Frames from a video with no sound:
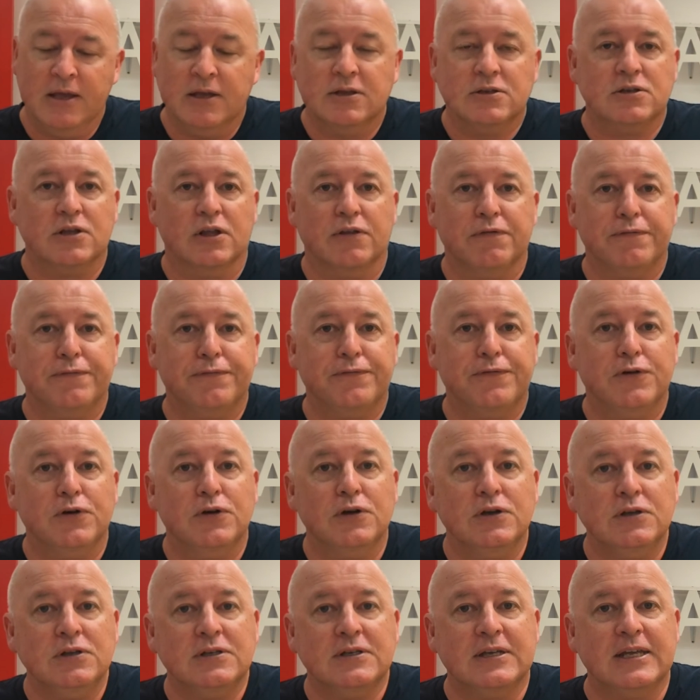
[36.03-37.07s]
So the
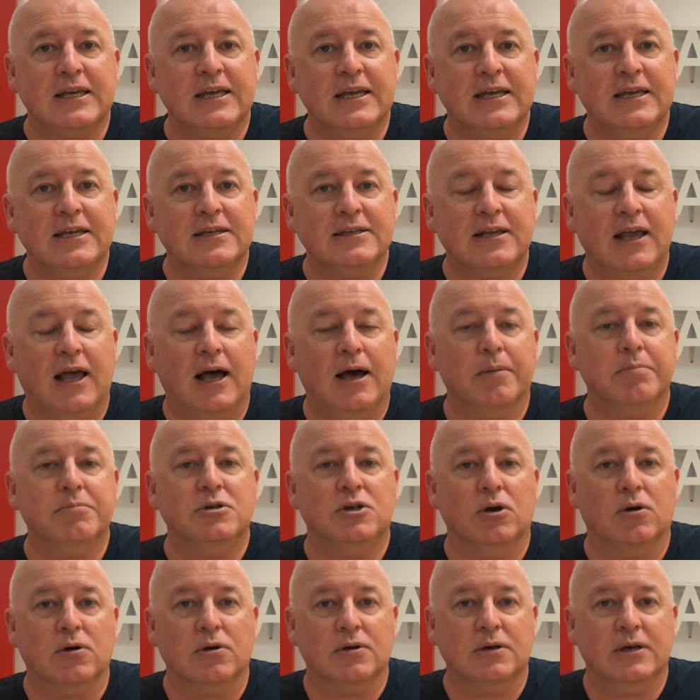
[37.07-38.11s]
first is
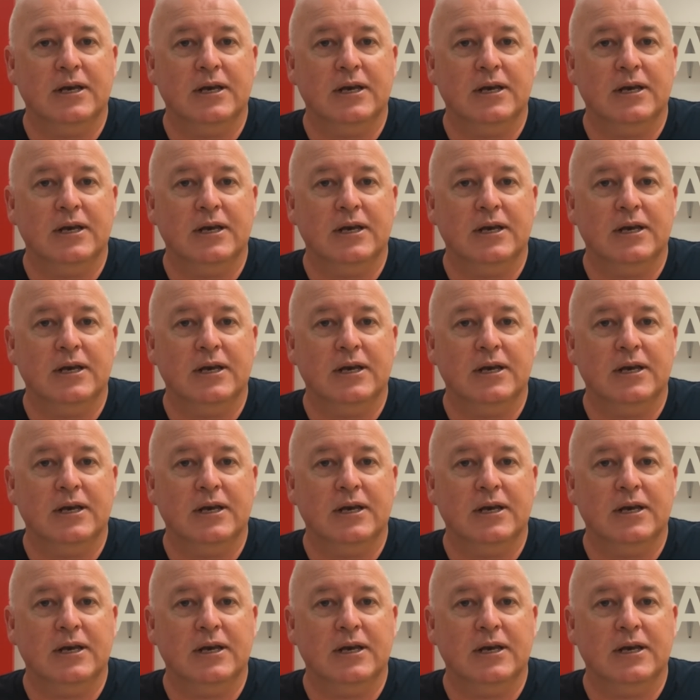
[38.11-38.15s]
Hubdoc.